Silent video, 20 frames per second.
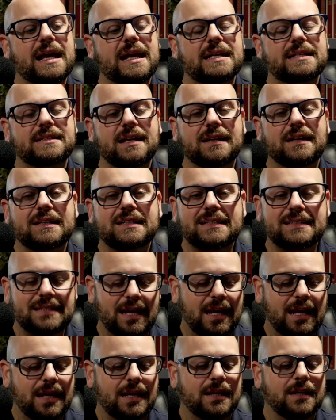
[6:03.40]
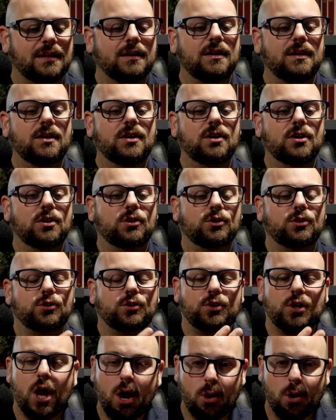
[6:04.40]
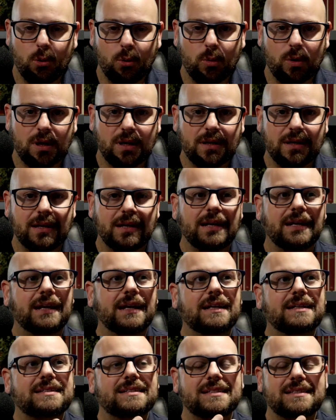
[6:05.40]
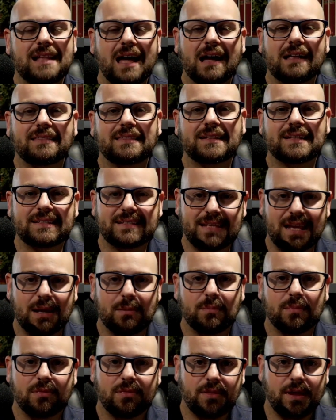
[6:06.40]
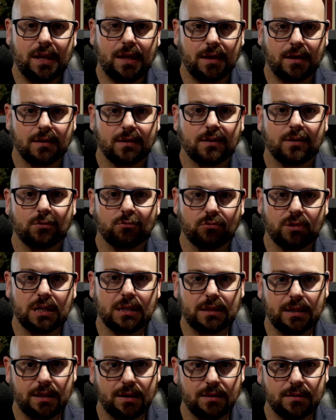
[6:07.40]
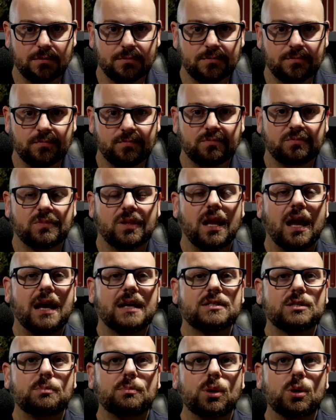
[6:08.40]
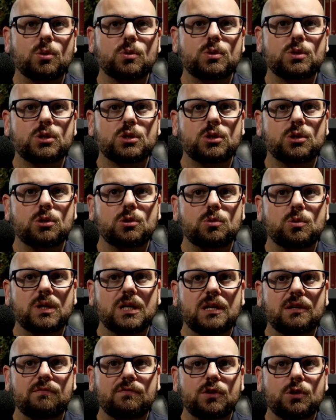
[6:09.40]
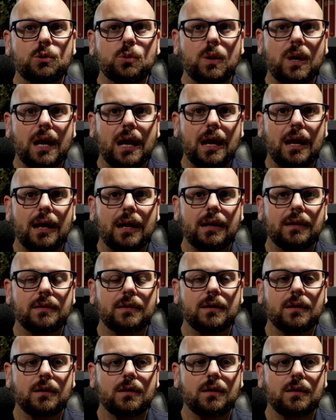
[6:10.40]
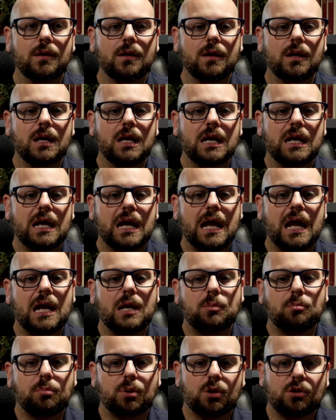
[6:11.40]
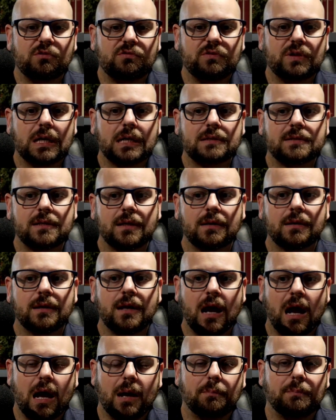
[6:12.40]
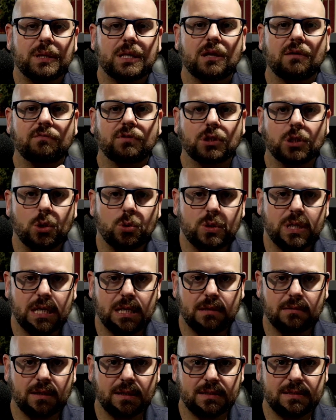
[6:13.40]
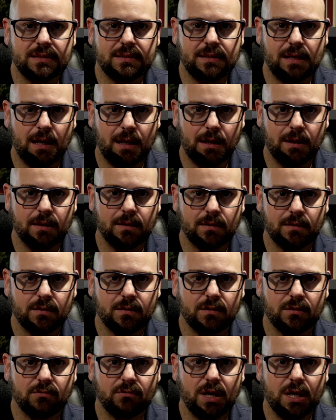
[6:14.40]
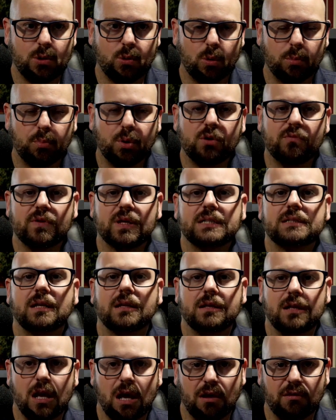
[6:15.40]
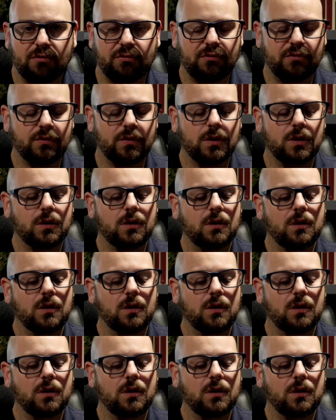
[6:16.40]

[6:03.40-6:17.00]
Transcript: is going to say, no, it's not the same thing, really. As opposed to if you had a perfect copy of Loki, let's say, right, or perfect enough,